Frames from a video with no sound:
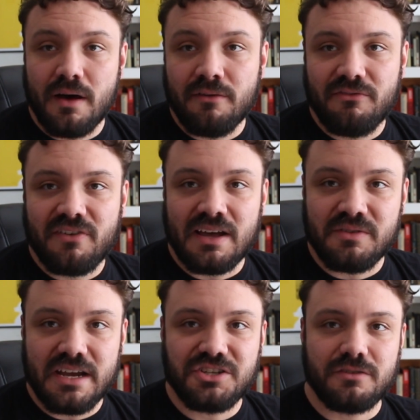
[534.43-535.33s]
of
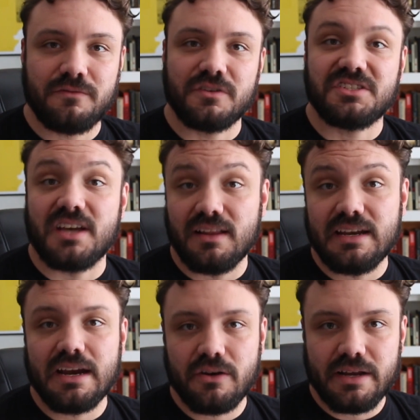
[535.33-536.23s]
foundation for
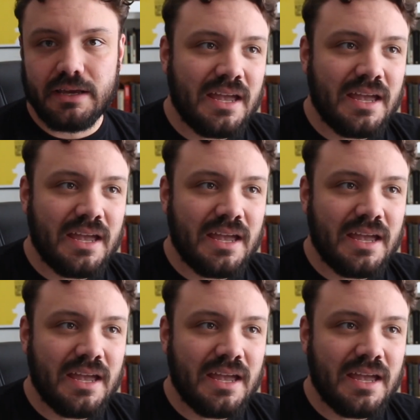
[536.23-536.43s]
solidarity.